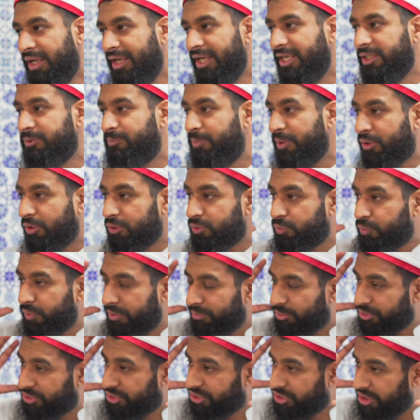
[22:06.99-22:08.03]
because we
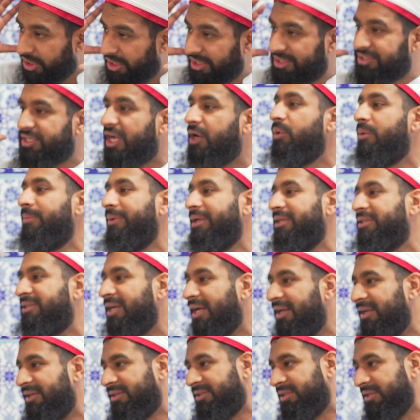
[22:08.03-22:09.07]
must change our
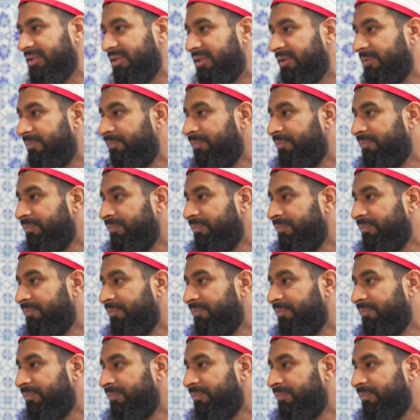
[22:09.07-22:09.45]
mentality,